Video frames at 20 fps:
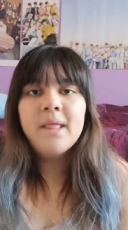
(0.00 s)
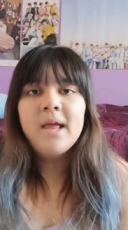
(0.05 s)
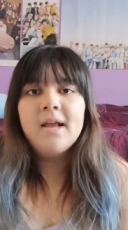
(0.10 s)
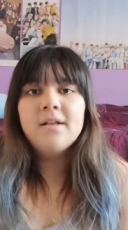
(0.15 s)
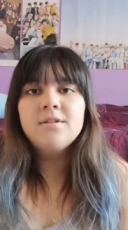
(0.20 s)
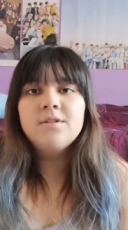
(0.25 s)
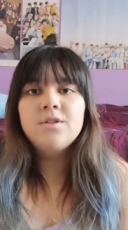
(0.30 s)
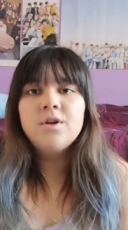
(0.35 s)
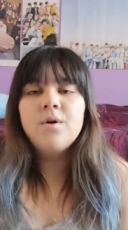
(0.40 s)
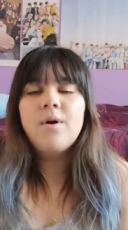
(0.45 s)

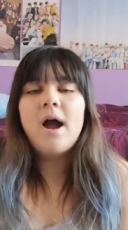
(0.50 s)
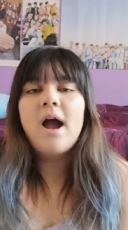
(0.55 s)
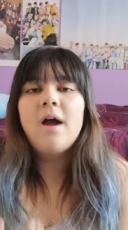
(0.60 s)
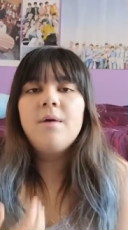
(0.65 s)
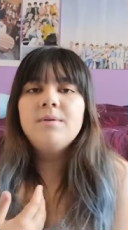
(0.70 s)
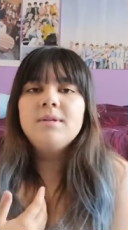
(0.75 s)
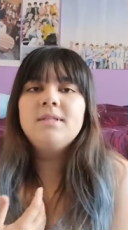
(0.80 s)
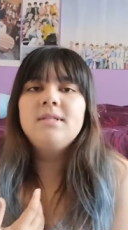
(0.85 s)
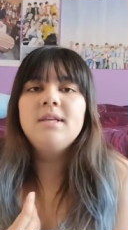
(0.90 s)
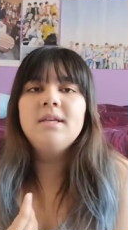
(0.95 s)
And so I
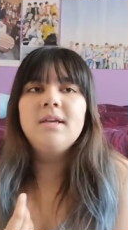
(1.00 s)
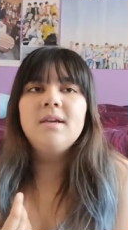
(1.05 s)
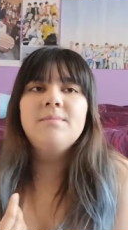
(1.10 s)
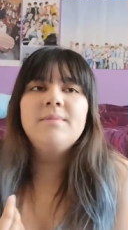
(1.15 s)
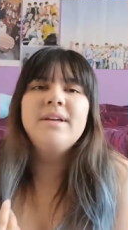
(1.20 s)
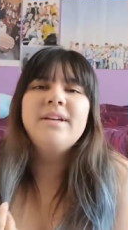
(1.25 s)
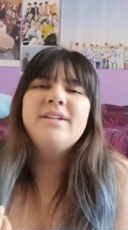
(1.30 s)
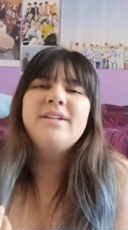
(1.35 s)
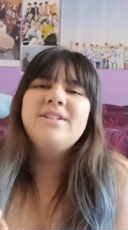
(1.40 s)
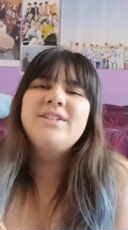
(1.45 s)
was thinking,
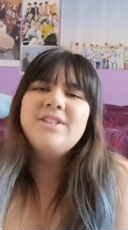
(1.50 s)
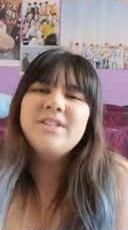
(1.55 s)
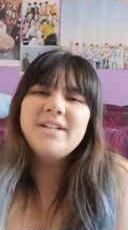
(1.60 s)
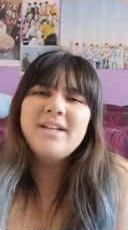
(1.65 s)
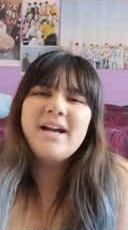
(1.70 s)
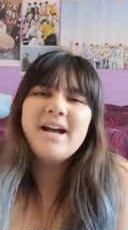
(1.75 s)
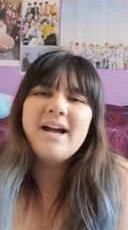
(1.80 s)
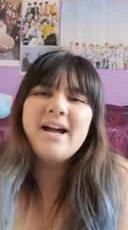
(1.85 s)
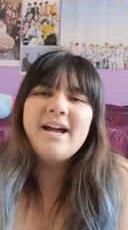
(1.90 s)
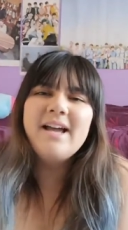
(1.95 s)
like, should
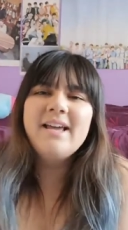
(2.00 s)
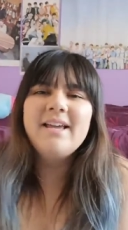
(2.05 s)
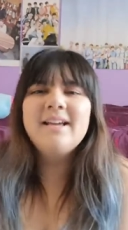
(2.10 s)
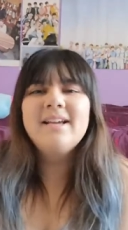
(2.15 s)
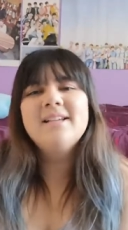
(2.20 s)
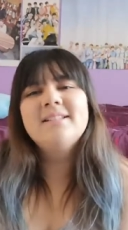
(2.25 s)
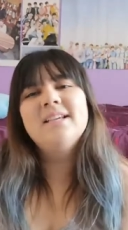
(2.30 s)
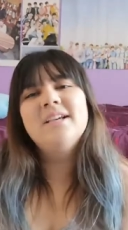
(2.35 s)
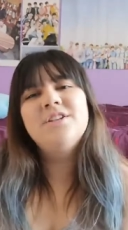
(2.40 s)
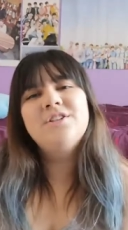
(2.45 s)
I?
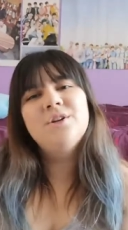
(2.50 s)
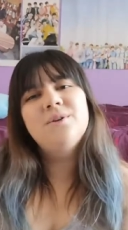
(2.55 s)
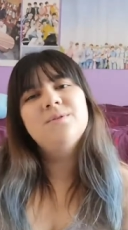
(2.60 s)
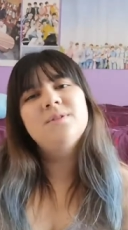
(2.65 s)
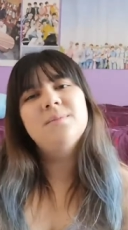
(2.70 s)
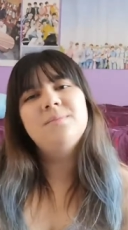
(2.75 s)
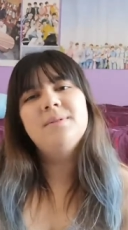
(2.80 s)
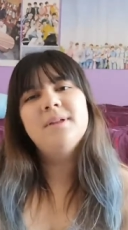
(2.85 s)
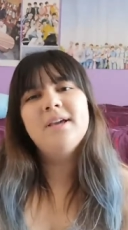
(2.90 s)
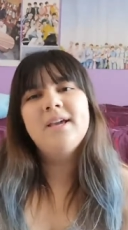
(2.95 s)
Because I chose
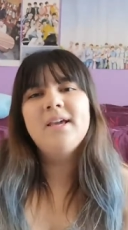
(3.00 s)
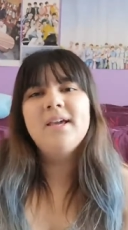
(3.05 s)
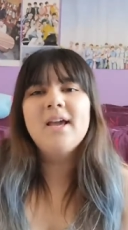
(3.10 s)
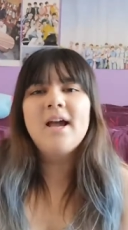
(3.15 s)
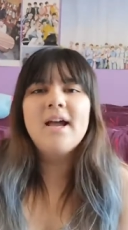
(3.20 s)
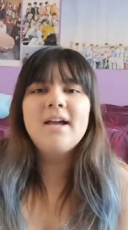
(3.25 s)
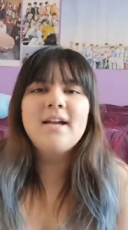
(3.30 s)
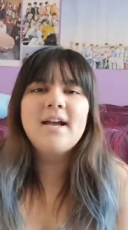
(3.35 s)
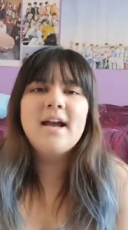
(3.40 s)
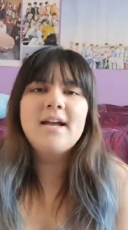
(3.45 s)
the play,
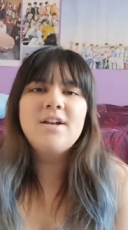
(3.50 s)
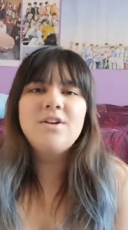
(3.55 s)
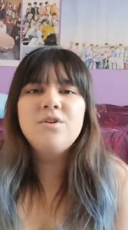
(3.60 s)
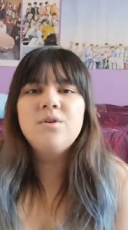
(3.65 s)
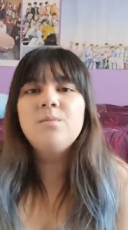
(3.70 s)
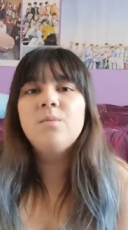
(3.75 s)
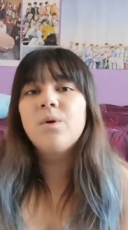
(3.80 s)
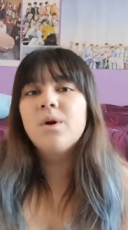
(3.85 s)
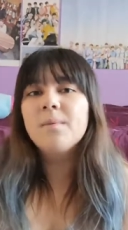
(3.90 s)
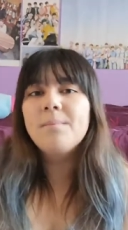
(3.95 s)
I kind of know
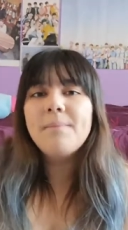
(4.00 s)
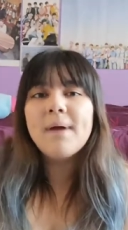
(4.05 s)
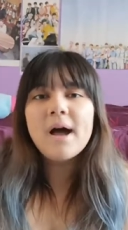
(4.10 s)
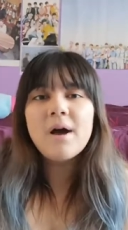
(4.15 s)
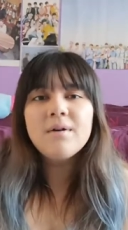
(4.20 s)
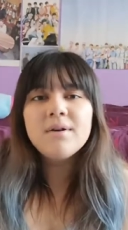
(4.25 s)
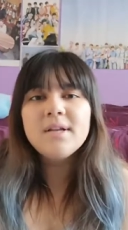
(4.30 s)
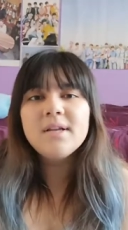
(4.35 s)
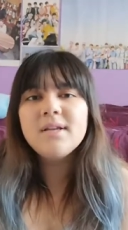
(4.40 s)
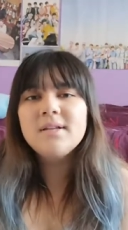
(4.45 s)
more
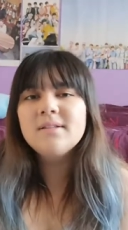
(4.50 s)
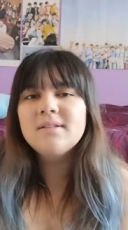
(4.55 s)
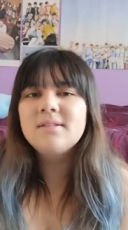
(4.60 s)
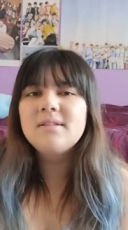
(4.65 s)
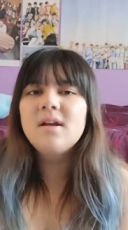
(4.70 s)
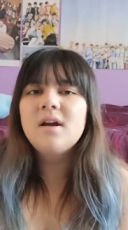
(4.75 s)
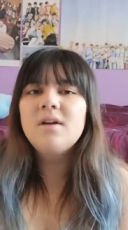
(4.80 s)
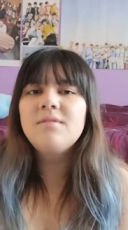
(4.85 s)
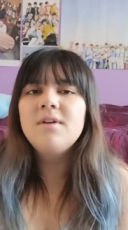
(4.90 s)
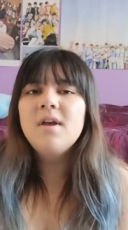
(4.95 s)
about it and
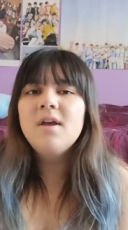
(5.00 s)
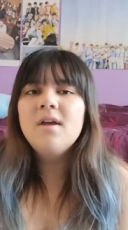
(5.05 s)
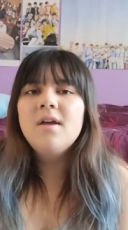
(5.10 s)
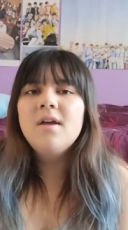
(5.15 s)
stuff.